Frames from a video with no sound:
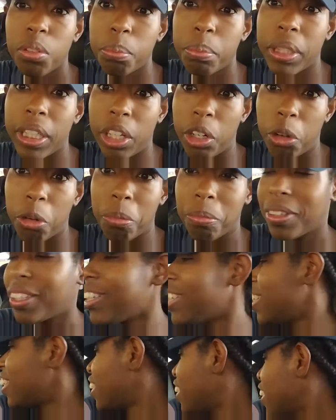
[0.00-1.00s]
being
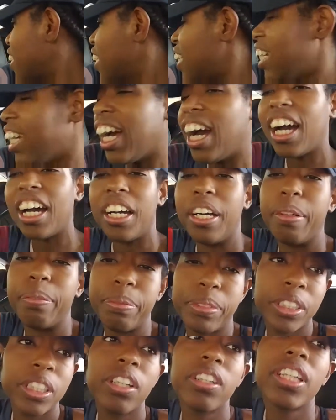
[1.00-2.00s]

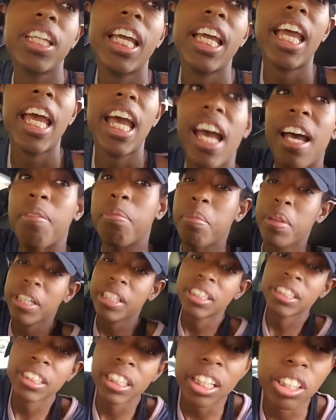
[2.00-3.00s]
home. So they have me
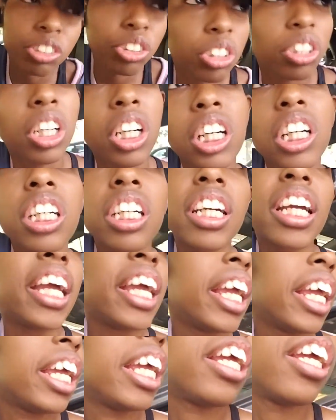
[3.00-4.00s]
schedule her
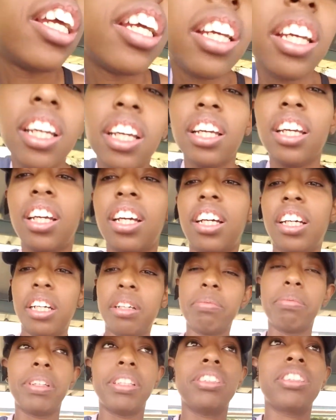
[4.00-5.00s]

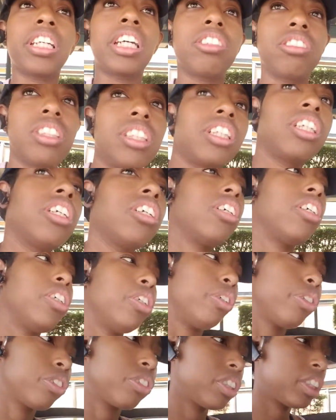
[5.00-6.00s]
they're scheduling her
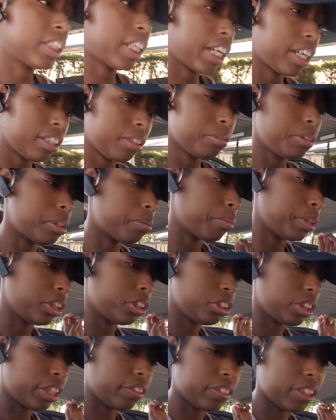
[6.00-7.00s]
an ultrasound to make
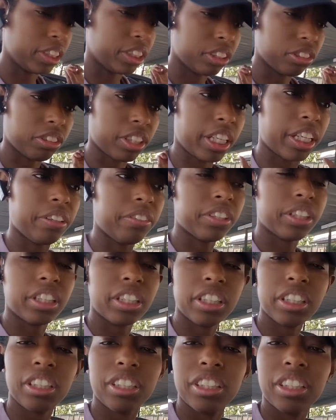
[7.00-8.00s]
sure everything's okay with
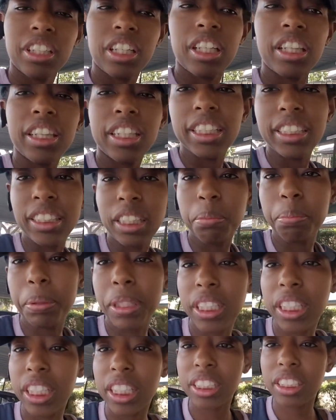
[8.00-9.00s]
her. They said
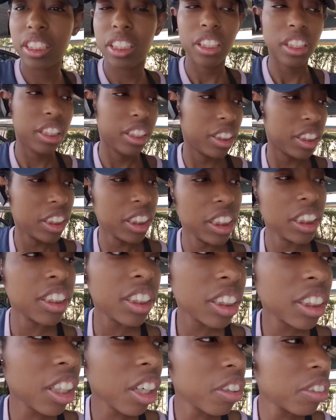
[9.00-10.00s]
because
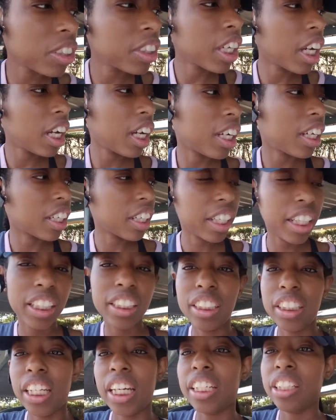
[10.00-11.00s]
she's so young
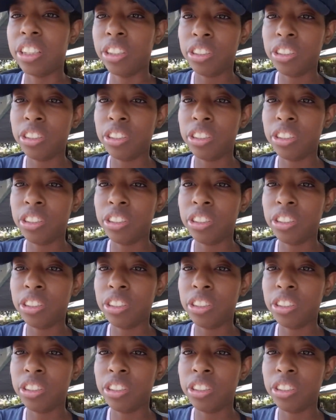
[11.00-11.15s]
and she had a